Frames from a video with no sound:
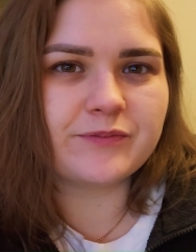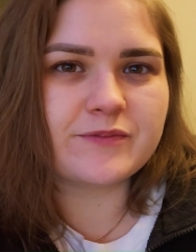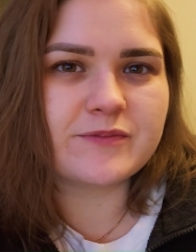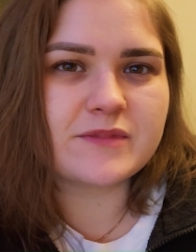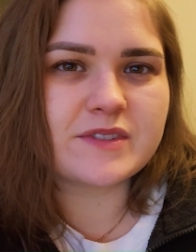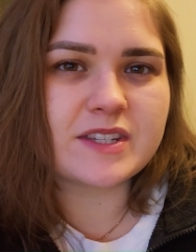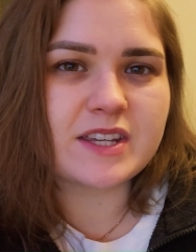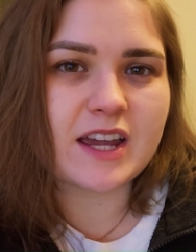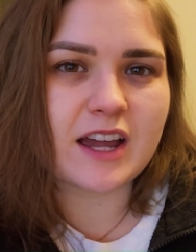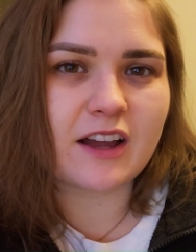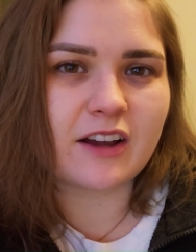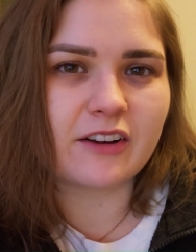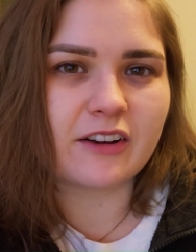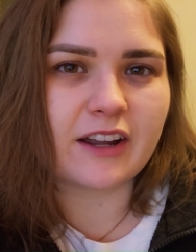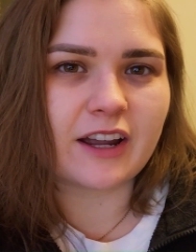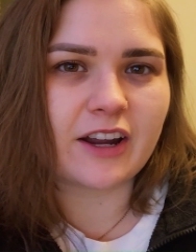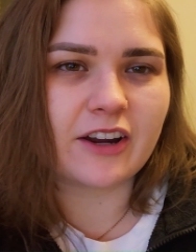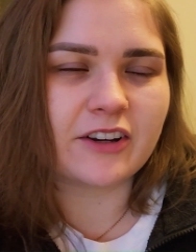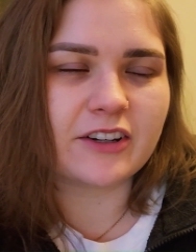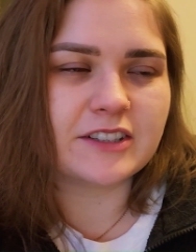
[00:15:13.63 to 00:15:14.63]
town
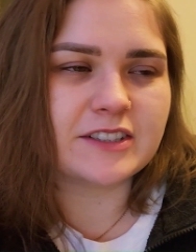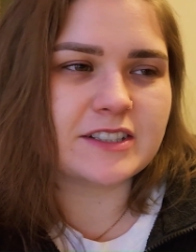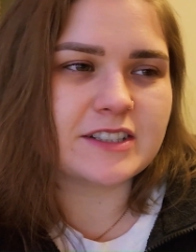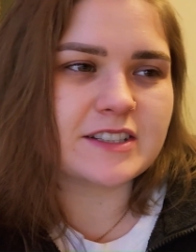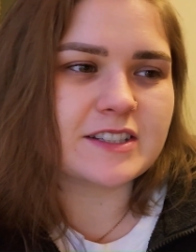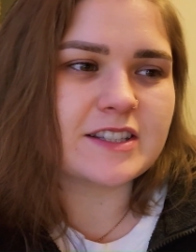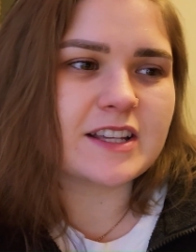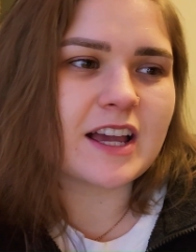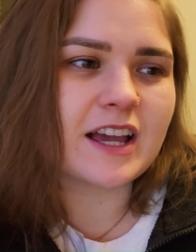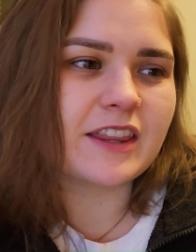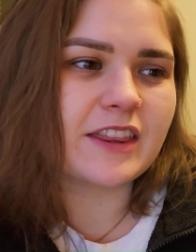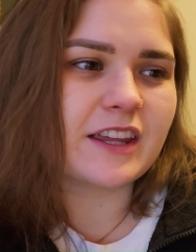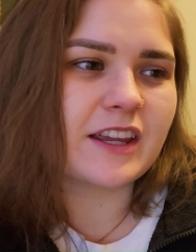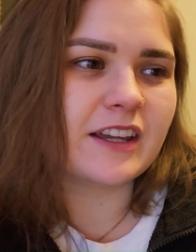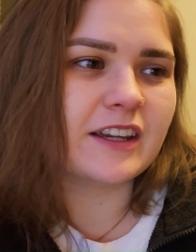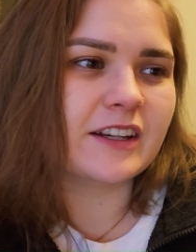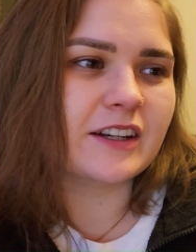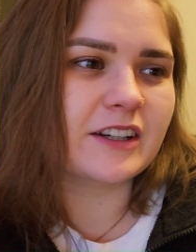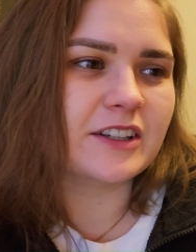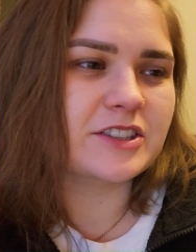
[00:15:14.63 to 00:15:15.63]
characters. I think
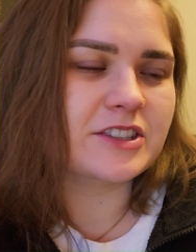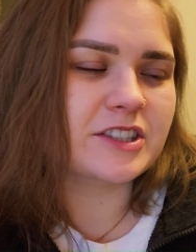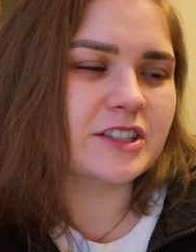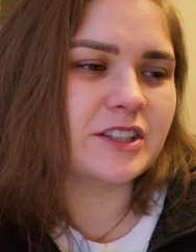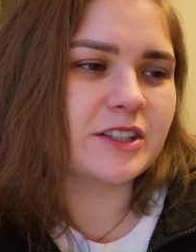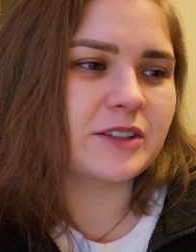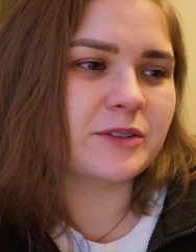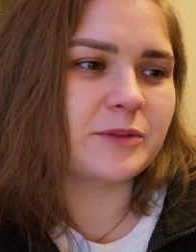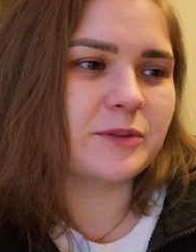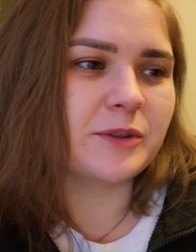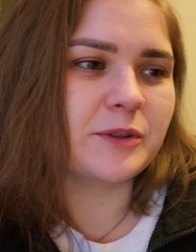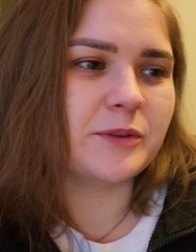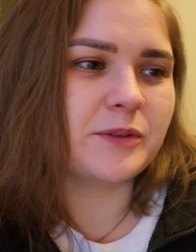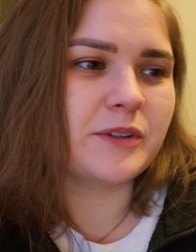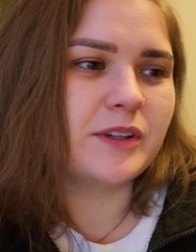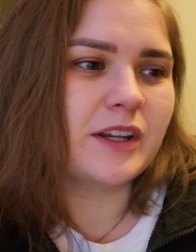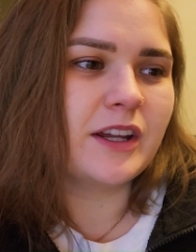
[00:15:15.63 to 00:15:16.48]
it actually would